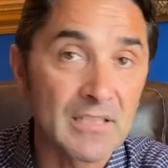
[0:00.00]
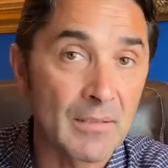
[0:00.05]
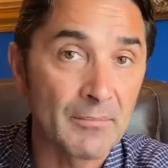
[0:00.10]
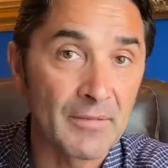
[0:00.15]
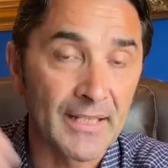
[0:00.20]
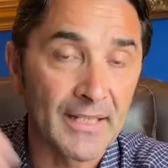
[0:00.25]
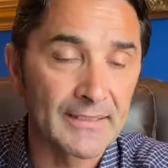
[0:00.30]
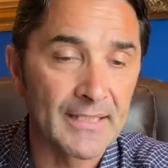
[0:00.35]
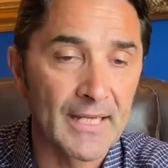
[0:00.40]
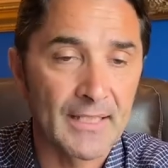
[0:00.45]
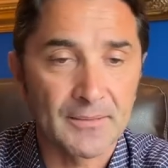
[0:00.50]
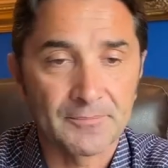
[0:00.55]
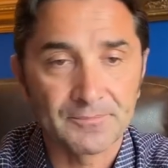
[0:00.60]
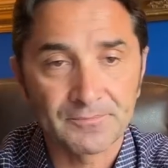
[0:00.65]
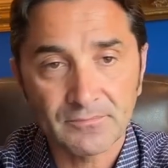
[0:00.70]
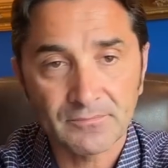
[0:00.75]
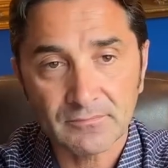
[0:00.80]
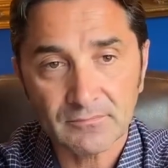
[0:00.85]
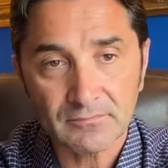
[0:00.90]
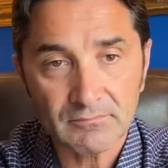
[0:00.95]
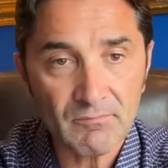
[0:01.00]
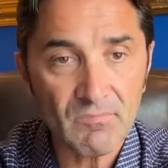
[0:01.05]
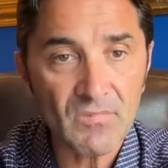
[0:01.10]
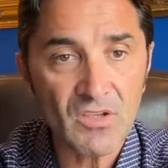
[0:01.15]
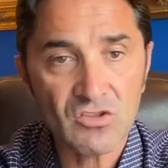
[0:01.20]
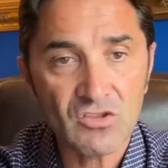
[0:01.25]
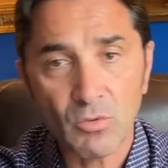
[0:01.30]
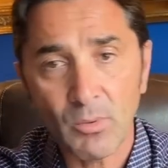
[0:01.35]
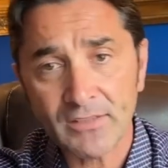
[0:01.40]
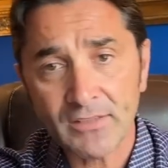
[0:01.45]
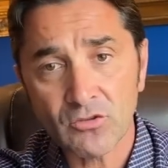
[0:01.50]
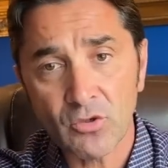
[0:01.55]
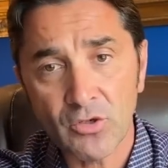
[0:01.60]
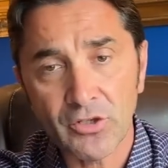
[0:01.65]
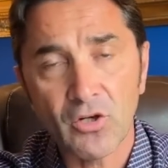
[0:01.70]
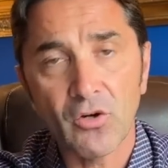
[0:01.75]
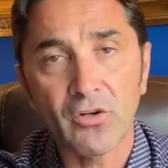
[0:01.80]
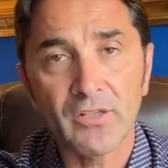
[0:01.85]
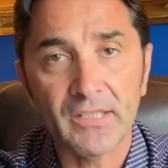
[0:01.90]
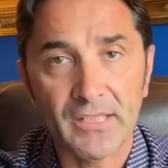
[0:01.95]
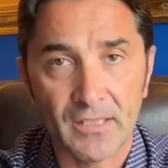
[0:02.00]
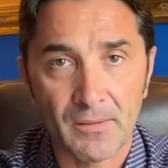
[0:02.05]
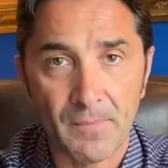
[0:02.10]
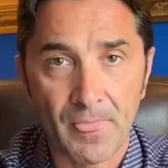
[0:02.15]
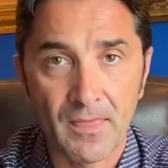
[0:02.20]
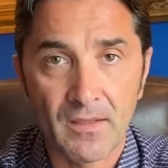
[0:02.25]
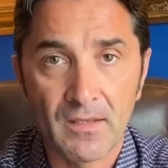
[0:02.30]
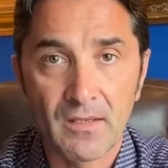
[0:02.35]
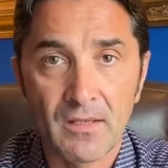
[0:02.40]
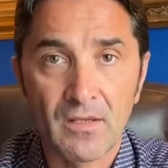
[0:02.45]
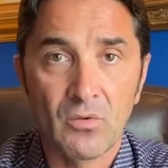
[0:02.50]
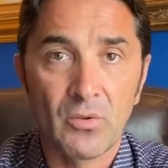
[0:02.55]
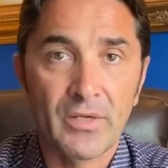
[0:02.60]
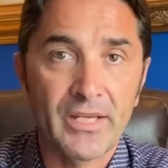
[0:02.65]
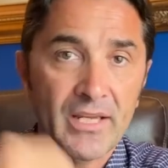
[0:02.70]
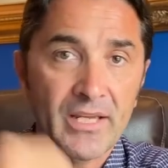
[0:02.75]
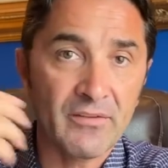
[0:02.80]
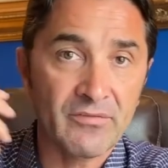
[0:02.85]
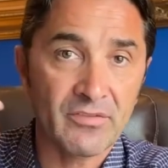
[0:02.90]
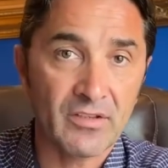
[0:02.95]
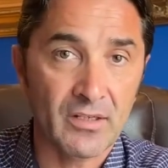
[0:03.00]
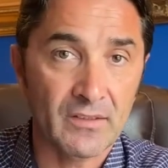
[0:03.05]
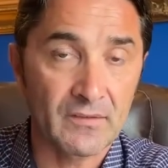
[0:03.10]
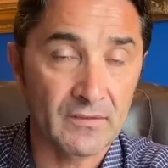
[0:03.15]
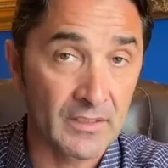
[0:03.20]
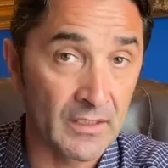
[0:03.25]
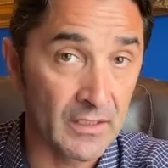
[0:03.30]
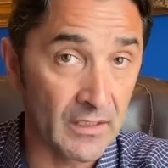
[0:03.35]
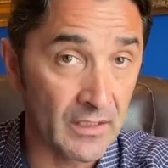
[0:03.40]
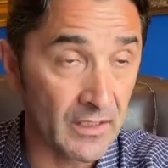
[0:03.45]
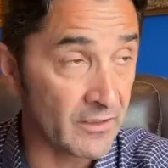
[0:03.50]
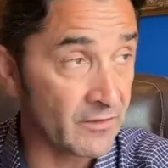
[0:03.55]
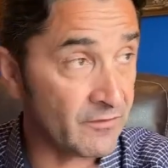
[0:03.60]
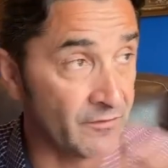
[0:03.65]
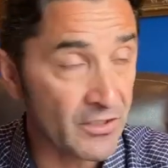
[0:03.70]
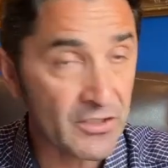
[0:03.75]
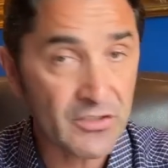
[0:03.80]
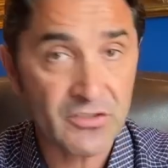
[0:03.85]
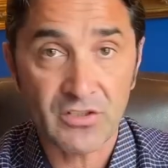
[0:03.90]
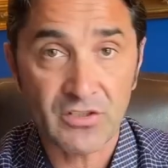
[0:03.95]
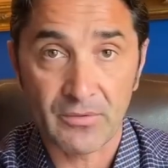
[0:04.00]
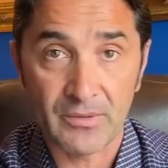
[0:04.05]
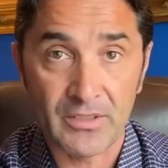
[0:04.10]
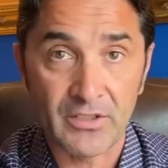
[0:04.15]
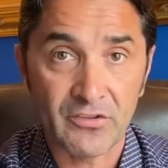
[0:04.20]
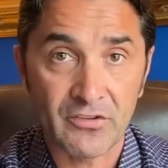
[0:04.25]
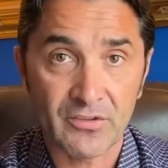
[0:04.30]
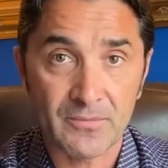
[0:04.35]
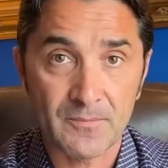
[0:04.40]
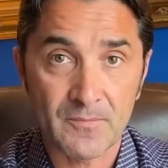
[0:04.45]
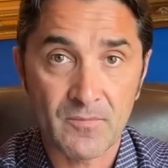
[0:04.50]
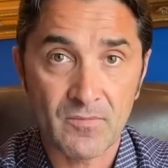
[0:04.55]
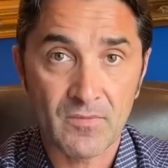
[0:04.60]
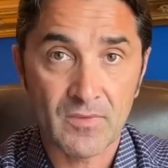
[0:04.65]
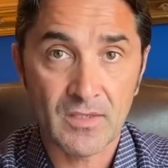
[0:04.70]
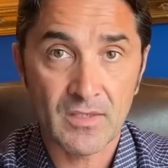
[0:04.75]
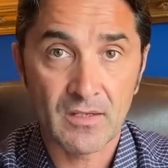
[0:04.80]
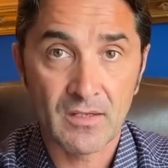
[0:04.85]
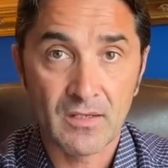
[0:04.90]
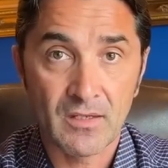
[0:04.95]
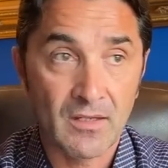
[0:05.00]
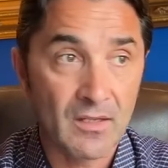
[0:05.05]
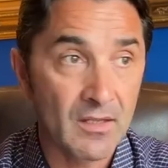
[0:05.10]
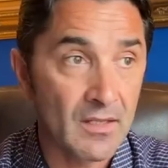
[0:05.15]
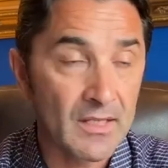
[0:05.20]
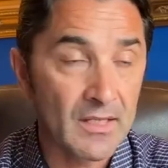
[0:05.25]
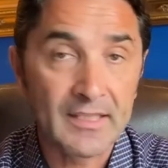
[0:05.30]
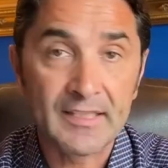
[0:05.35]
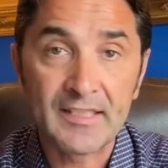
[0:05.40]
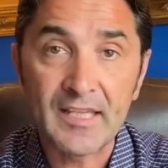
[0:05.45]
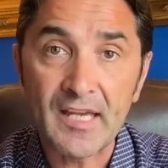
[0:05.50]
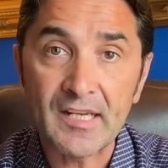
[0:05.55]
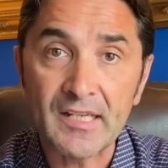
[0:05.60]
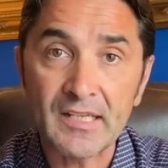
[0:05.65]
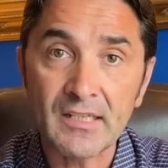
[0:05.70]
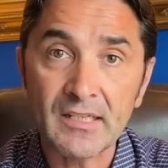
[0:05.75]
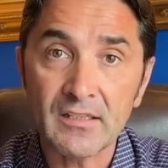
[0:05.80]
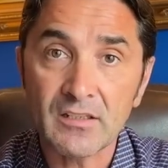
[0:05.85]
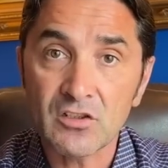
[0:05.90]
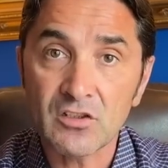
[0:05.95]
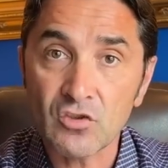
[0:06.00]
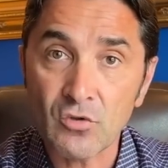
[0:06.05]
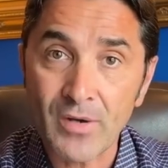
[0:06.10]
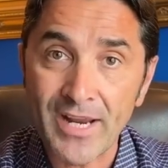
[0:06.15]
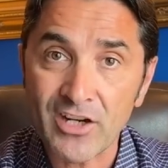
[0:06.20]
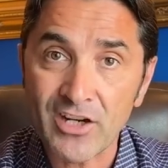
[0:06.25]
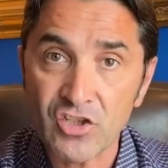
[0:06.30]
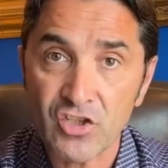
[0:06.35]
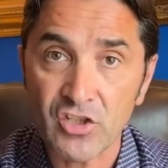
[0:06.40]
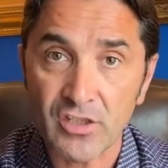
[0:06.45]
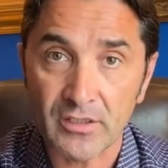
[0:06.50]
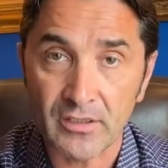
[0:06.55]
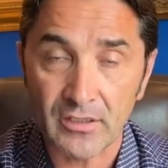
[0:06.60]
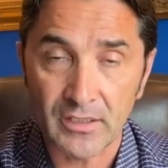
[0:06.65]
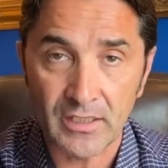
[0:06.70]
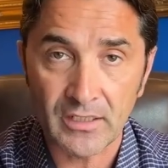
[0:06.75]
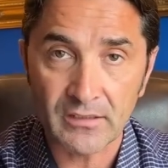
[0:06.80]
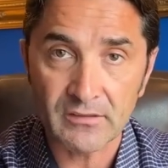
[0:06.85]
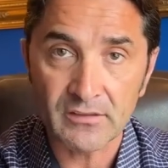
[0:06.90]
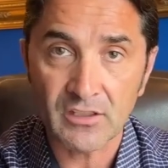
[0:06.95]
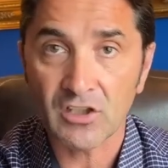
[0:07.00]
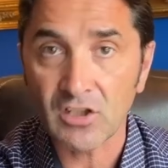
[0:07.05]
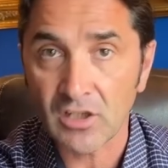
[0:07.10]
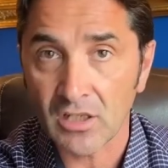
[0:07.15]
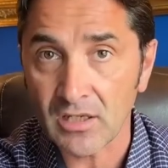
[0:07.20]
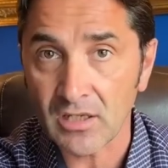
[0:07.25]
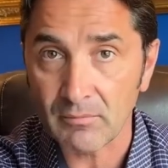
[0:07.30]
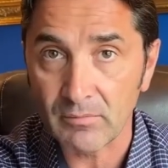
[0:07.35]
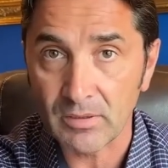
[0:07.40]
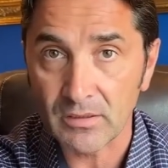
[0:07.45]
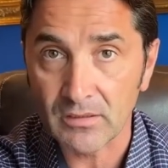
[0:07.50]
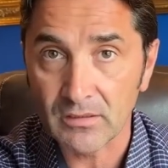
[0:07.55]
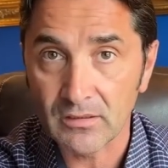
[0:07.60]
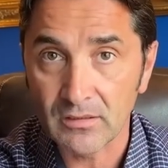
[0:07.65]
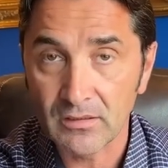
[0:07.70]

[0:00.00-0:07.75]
something like that. So what's going on here? We have the adversaries getting traction in their club.